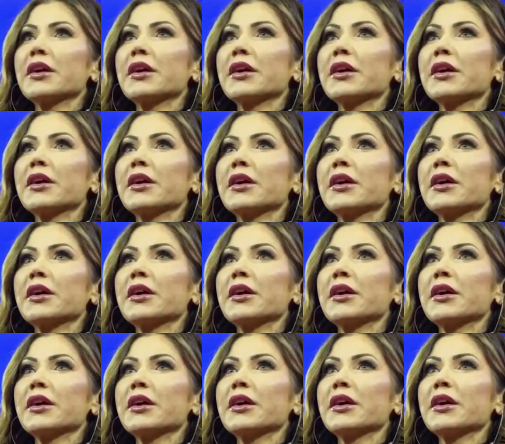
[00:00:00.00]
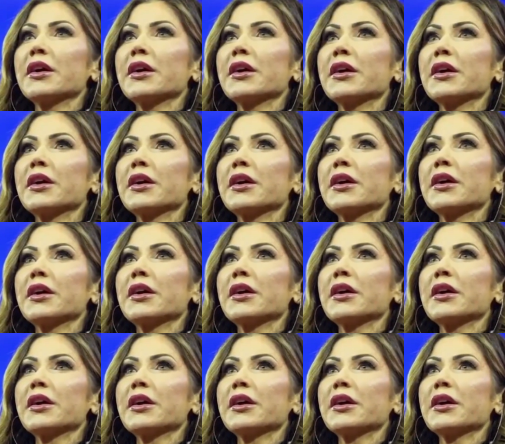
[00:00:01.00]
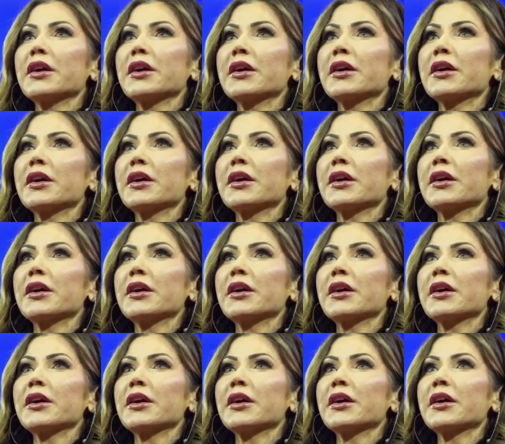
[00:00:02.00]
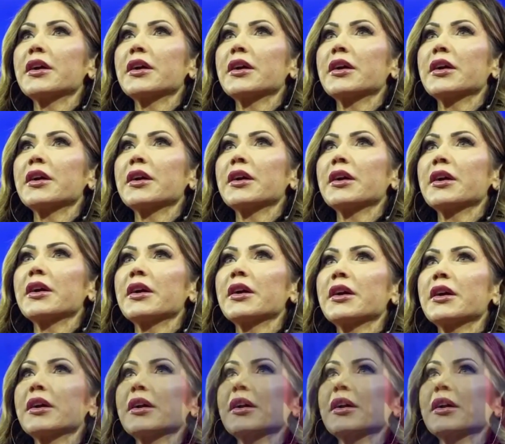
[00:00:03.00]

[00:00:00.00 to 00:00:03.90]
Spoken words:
This person isn't speaking.